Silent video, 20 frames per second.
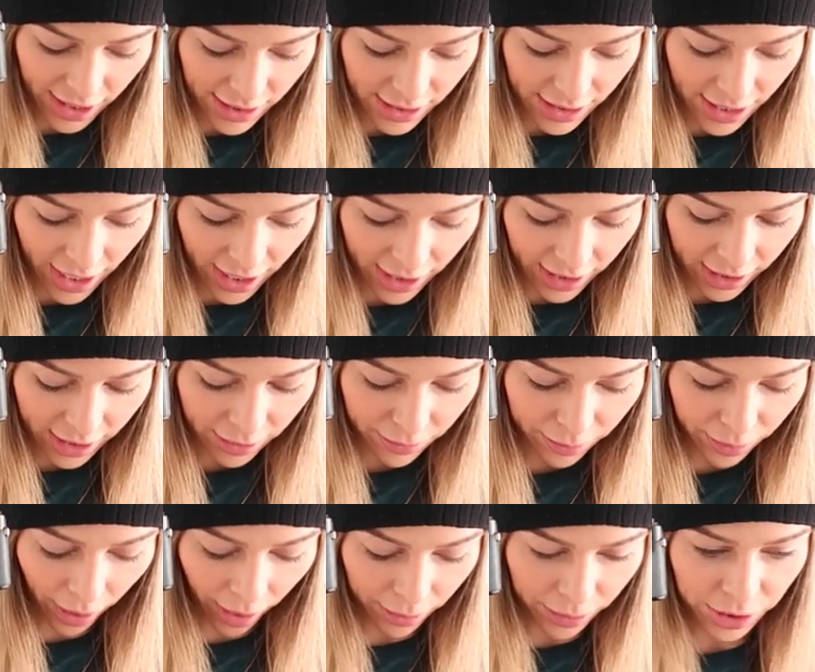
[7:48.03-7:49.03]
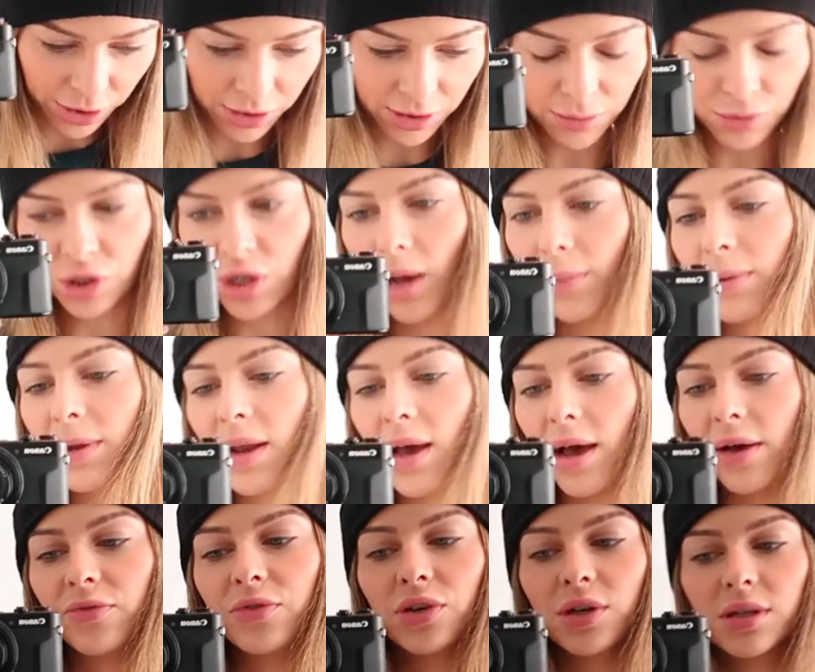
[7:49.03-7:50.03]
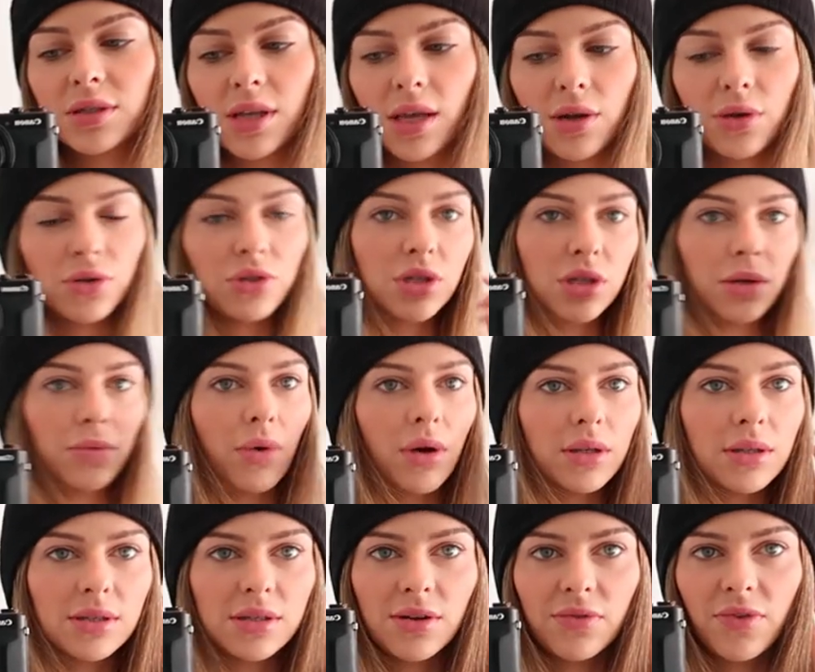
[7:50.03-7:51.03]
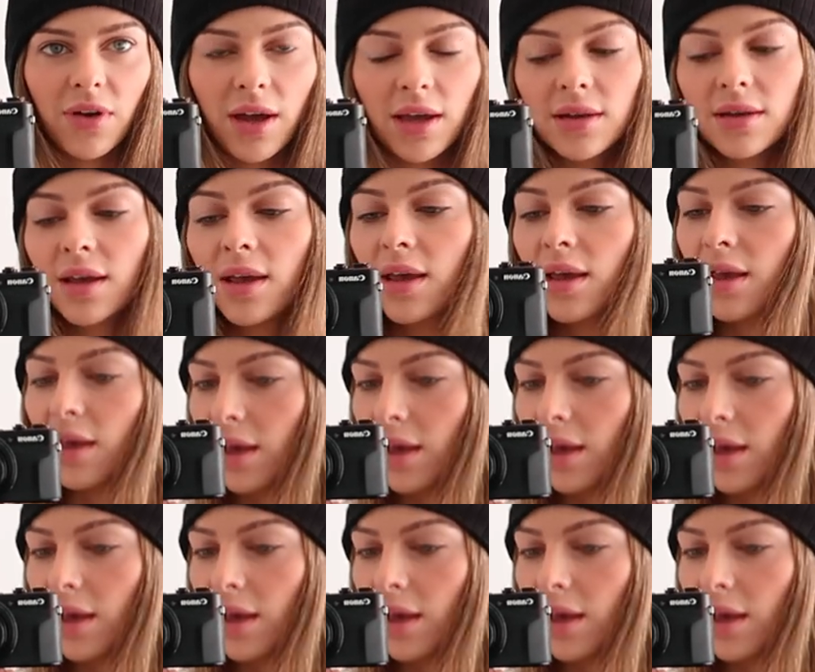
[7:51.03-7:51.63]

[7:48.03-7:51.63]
and then probably do some shopping after because I know she wants to find